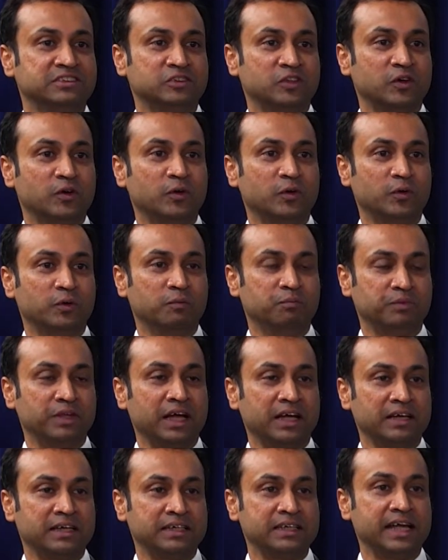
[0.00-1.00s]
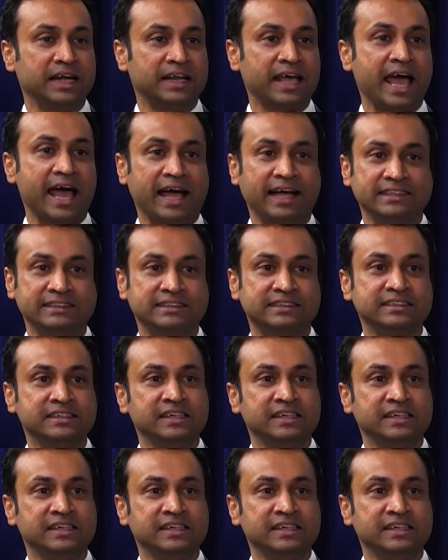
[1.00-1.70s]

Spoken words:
So it helps